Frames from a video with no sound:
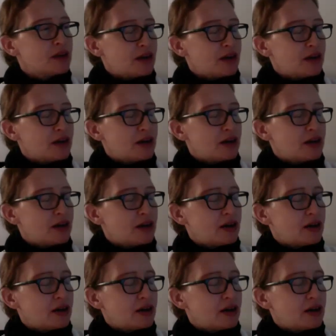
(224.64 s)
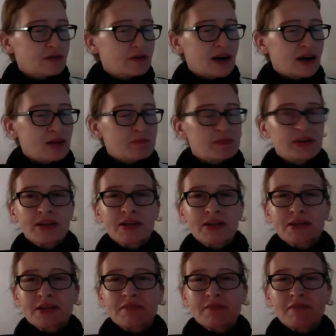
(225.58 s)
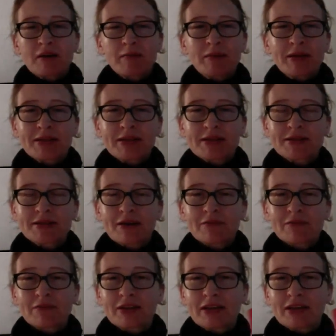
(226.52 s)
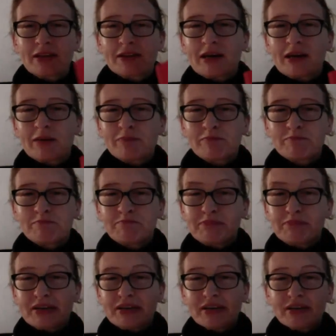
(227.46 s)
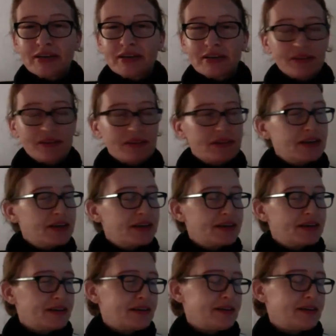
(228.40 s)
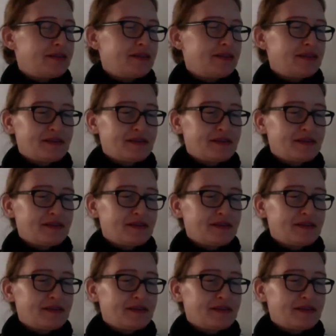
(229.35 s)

It's not so comprehensive. I mean, it's not really that big, thick, and